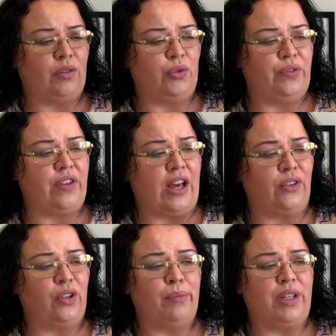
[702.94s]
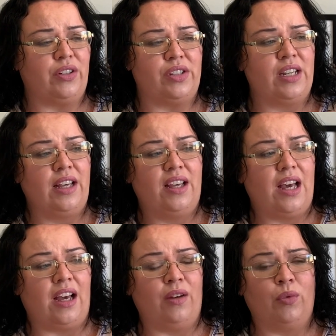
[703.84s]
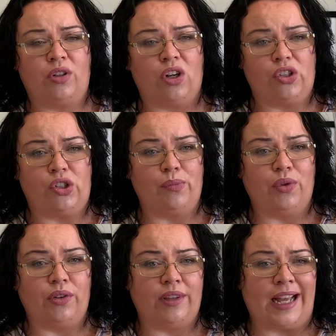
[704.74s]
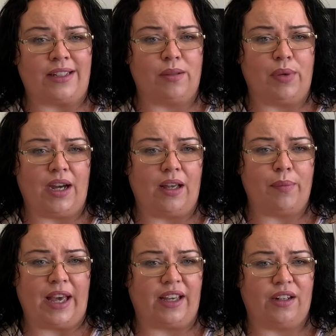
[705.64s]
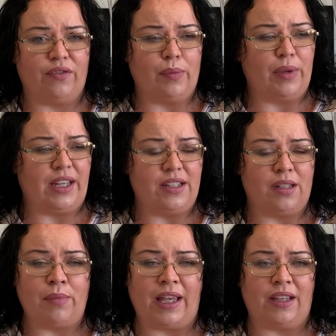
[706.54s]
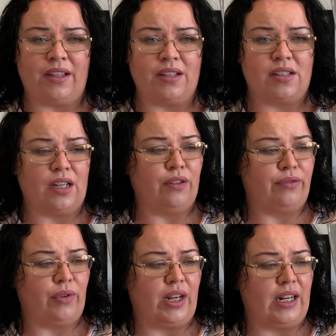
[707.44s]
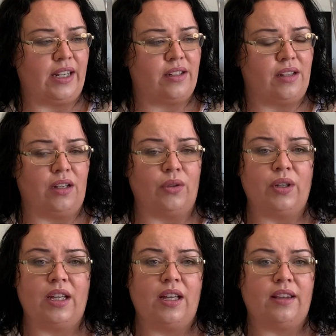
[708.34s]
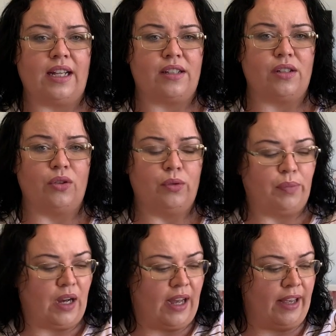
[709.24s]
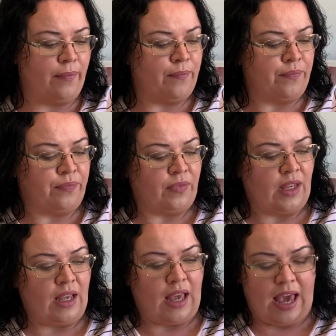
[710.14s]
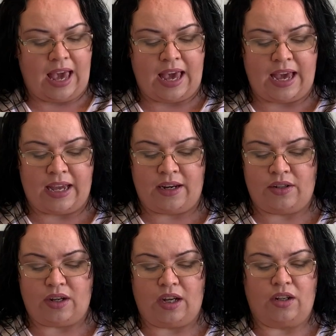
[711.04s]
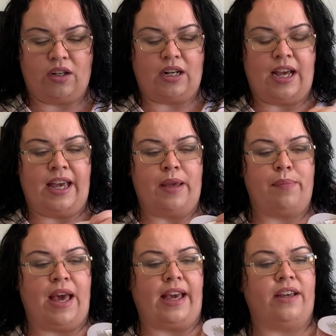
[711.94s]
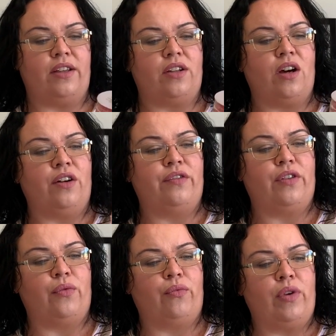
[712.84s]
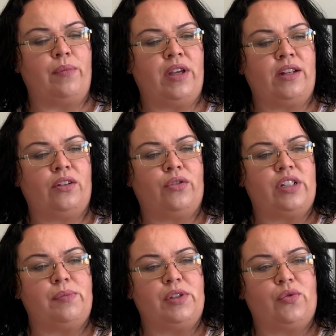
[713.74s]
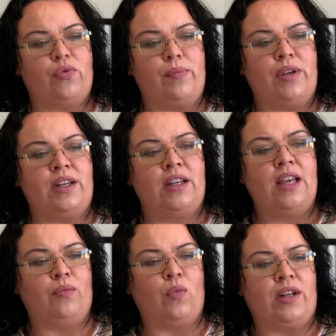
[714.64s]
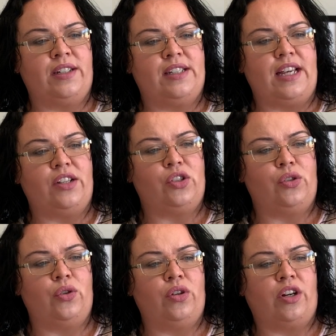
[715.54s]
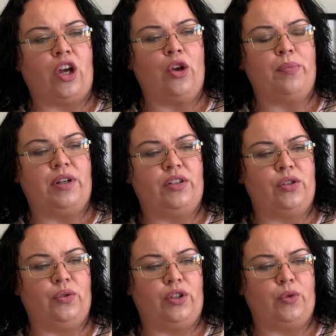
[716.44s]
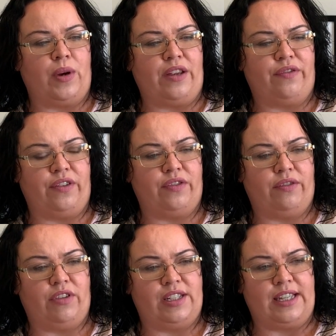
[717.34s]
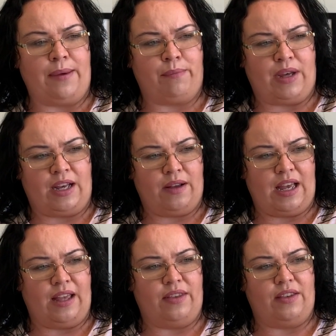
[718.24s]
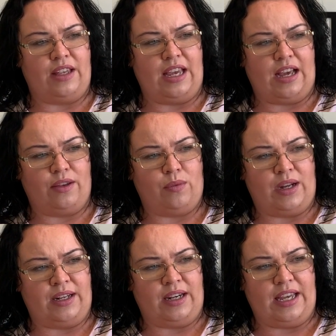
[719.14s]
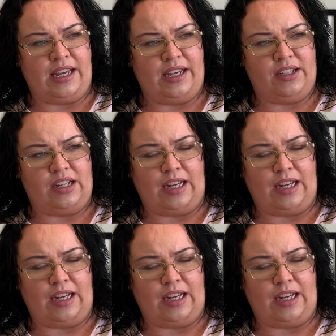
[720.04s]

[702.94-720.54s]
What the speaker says: good value, because it would cost you more than that to buy a packet of the beads and make it yourself, really. So that's a good buy. And I got a packet of ribbon, Christmas ribbon. One says do not open until the 25th of December. And then the other one is